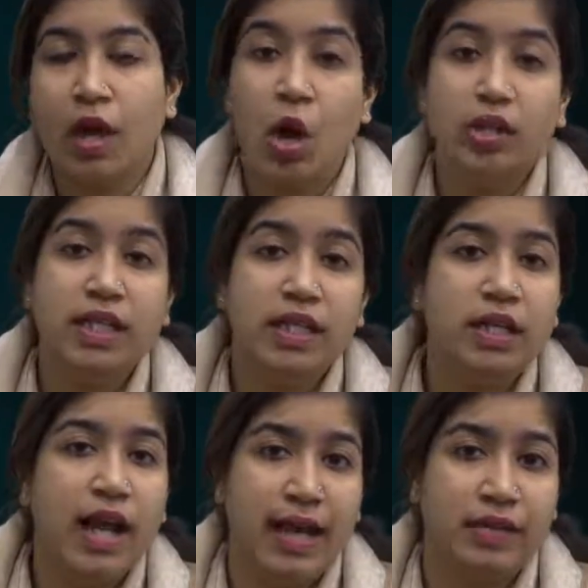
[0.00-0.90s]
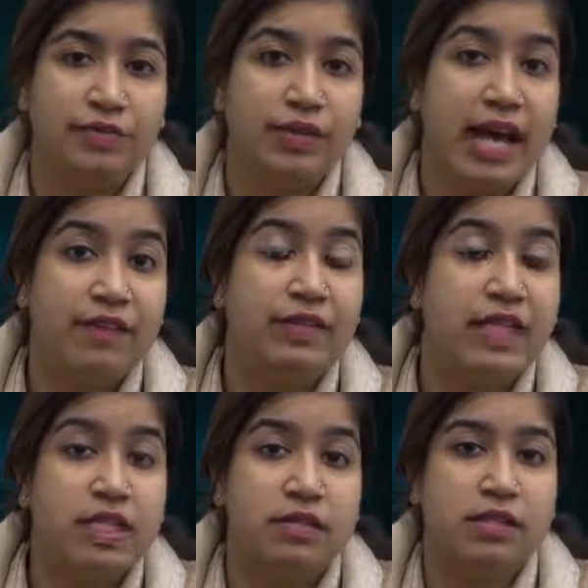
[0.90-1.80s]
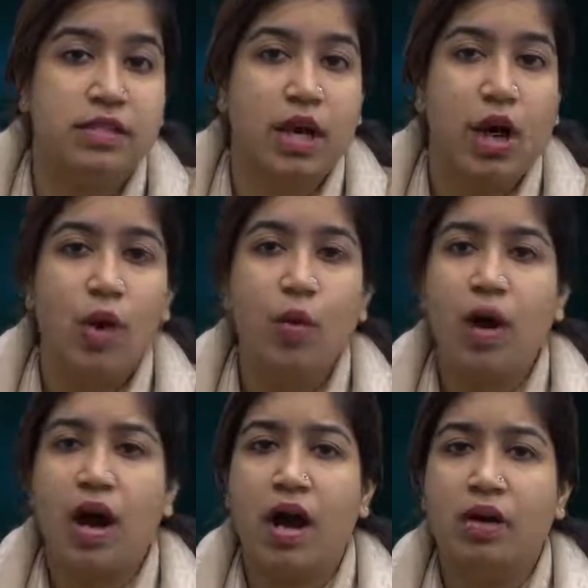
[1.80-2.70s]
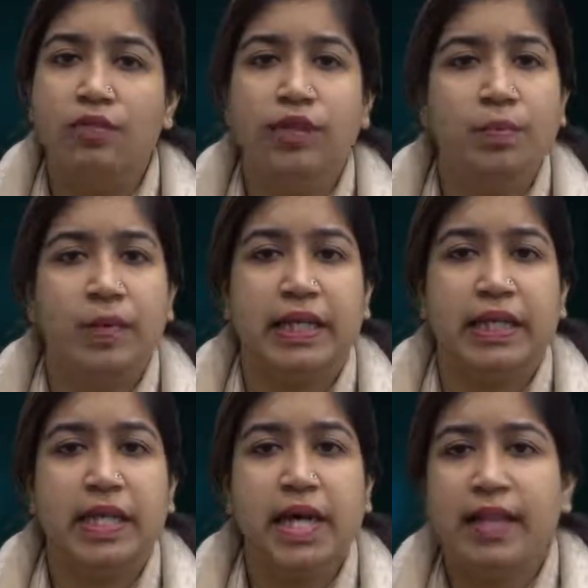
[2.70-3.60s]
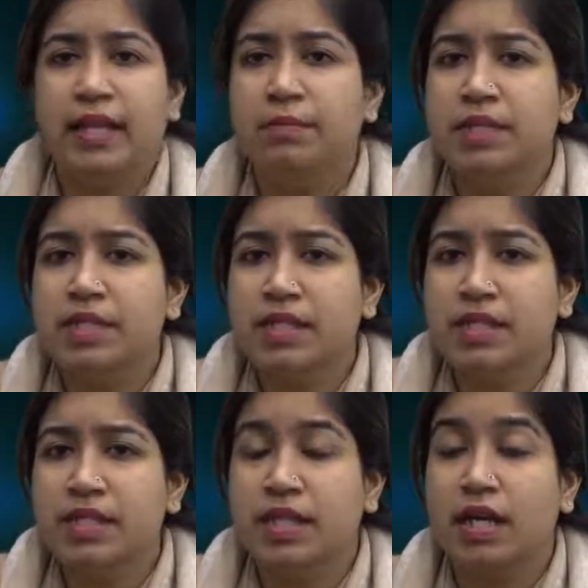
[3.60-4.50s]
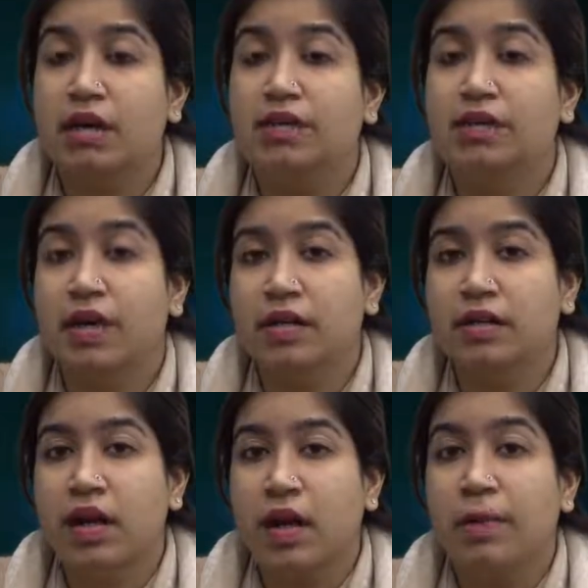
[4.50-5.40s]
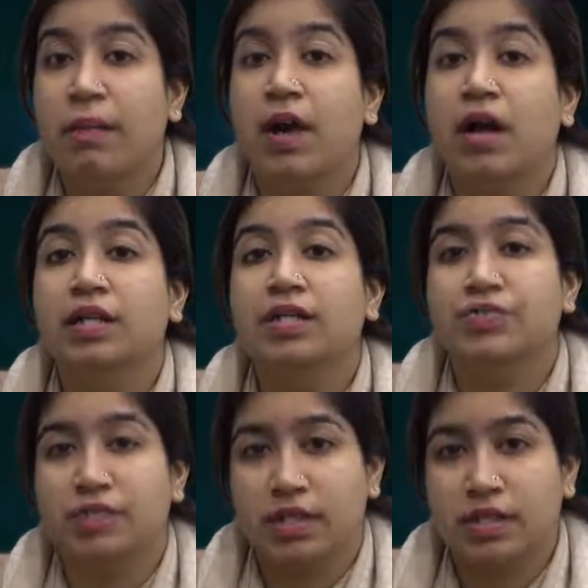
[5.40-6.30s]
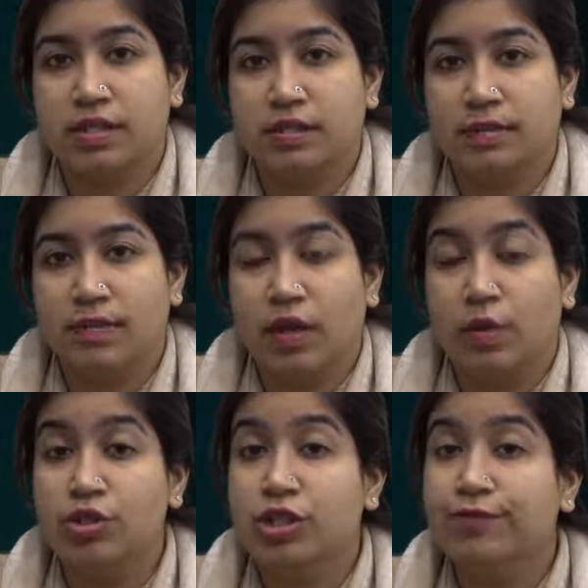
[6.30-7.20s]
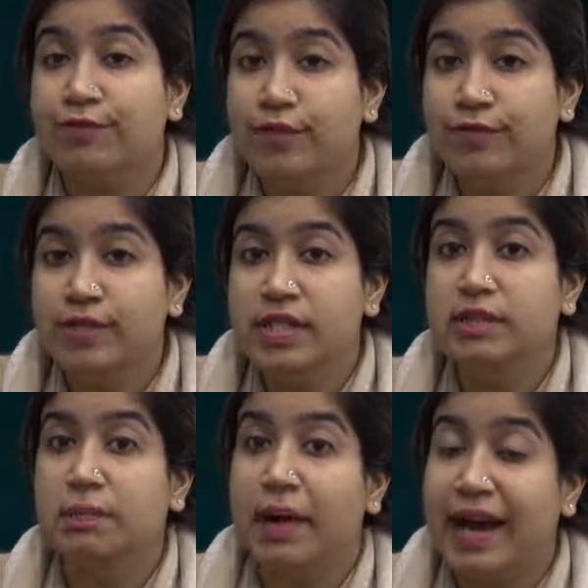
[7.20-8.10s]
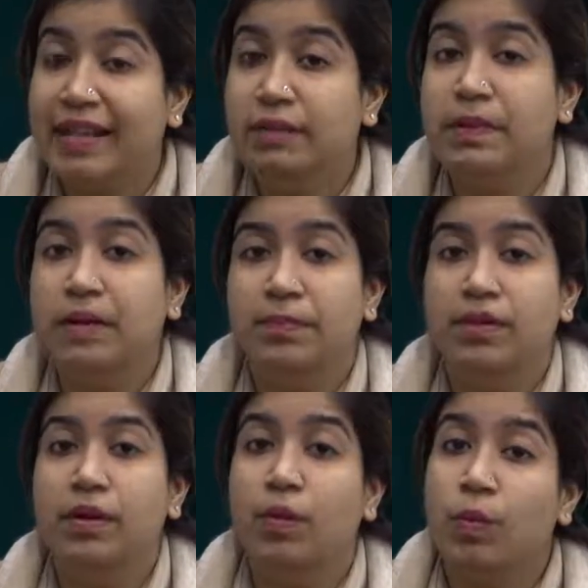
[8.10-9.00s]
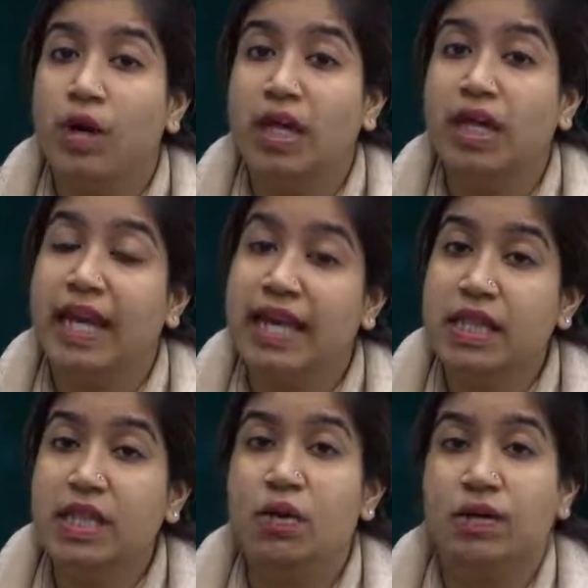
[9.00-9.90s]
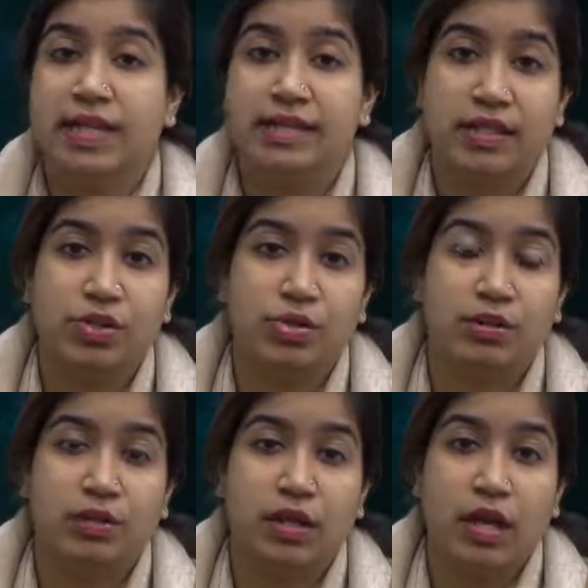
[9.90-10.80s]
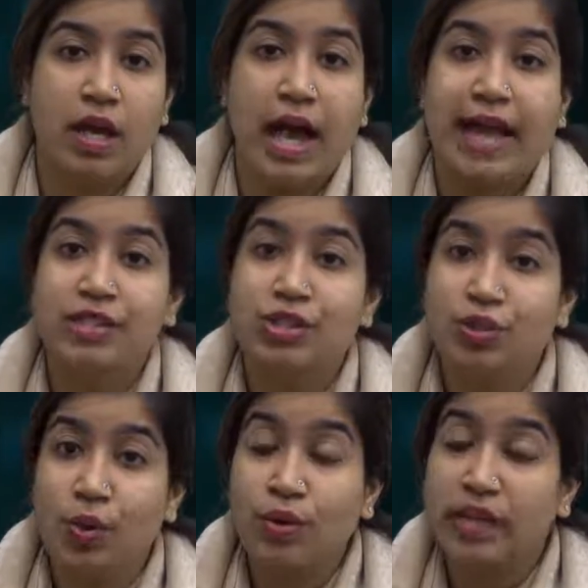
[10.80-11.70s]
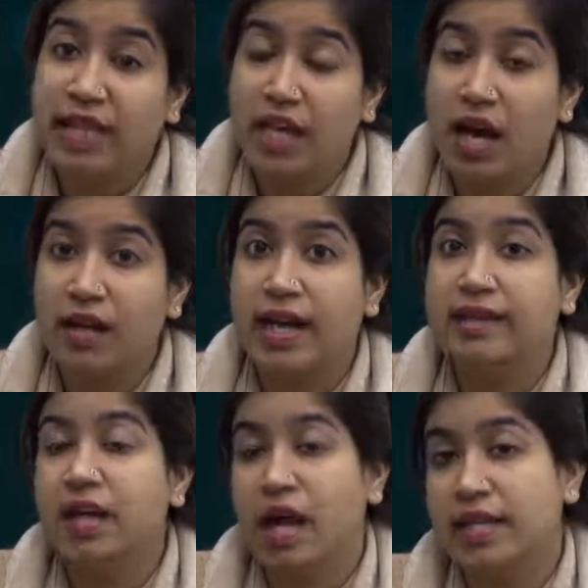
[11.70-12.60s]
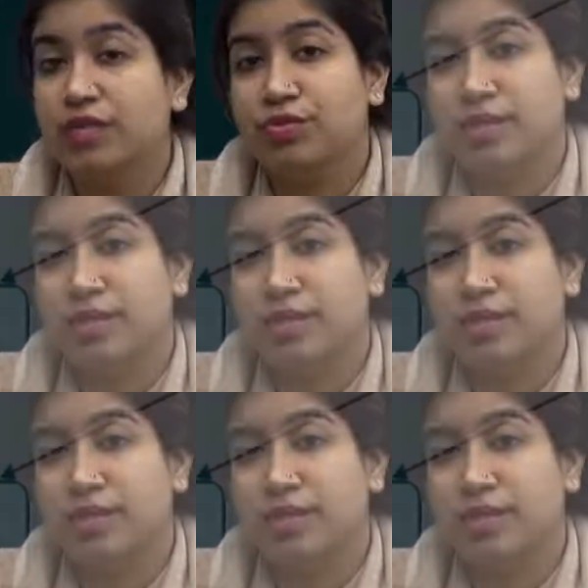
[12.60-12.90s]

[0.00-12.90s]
On the other hand, we have leaders who are of the opinion that businesses, they are run by market interests, which are fulfilled by the people working in the organization, and so they are at the highest